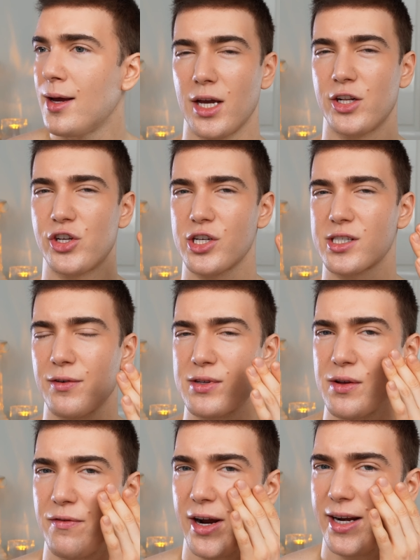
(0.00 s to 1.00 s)
It just gives
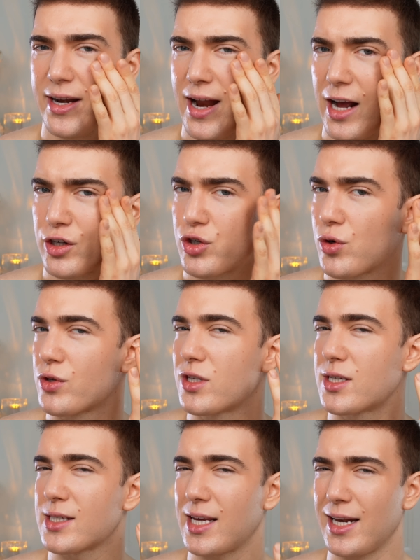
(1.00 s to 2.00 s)
a very natural
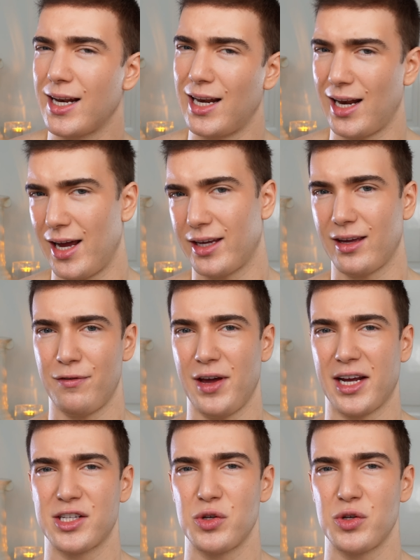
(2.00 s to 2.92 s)
skin-like effect.